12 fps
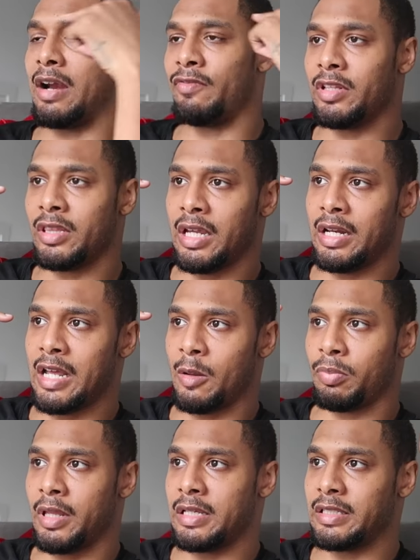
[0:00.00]
everything
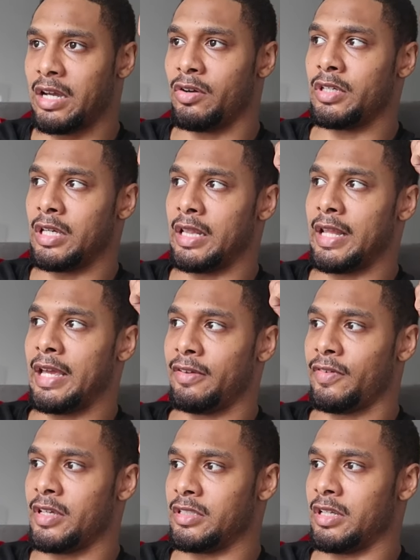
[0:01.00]
that plays out in your
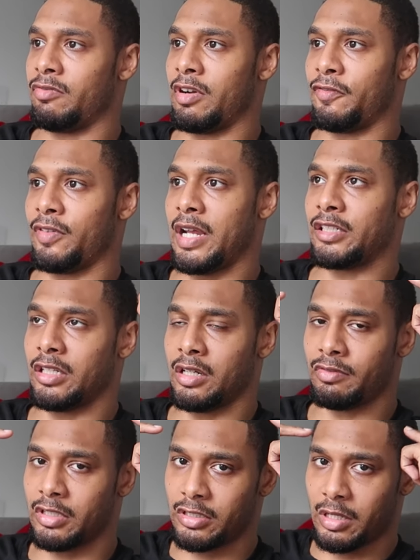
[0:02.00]
life is a reflection
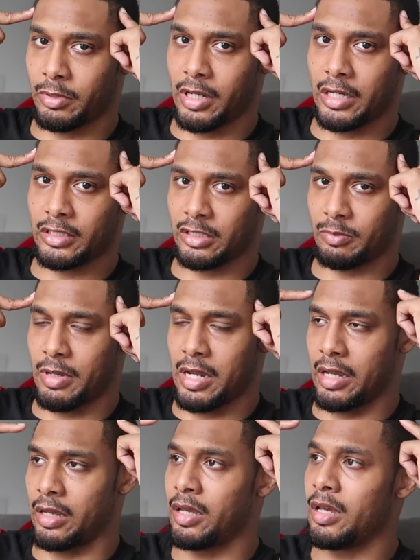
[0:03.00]
of your subconscious
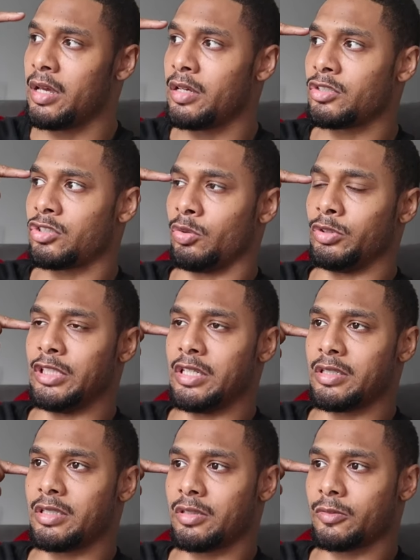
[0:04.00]
mind. So
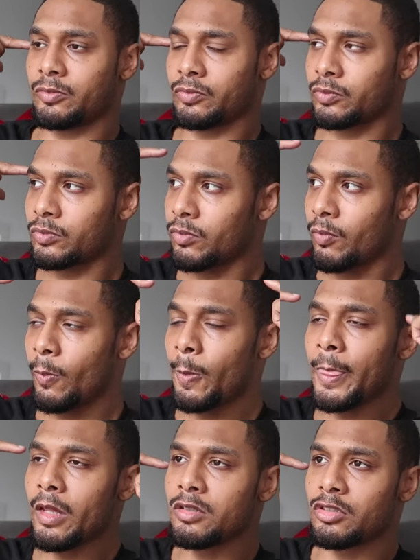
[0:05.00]
just
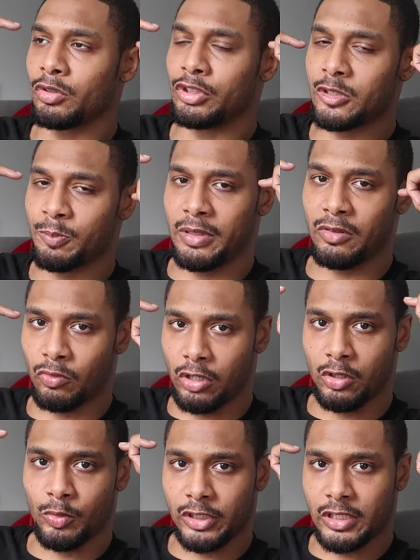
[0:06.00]
be
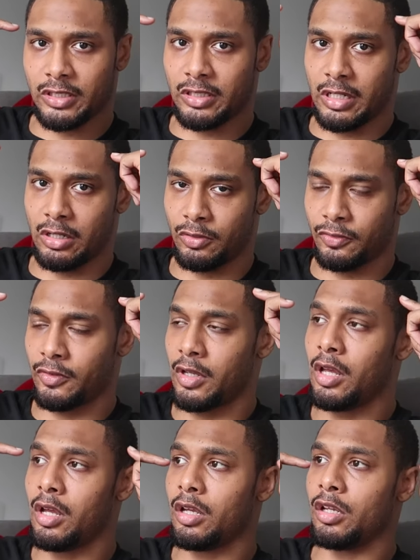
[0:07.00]
real with yourself,
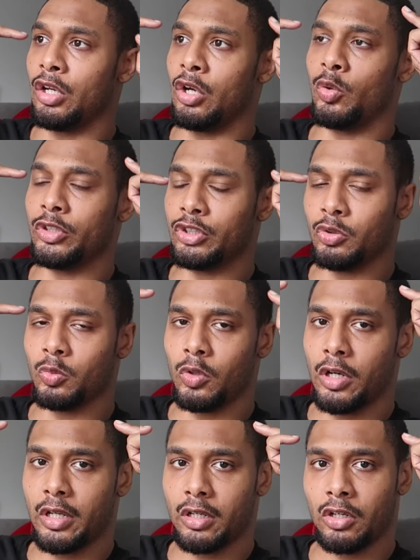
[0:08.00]
know what you
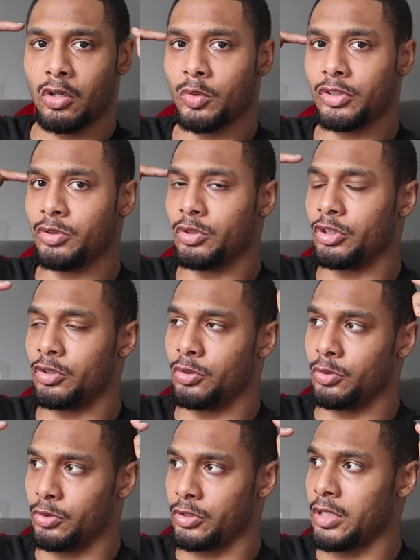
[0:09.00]
want, know what you
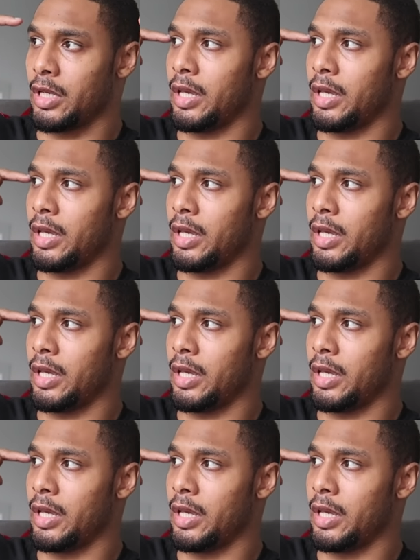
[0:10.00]
choose,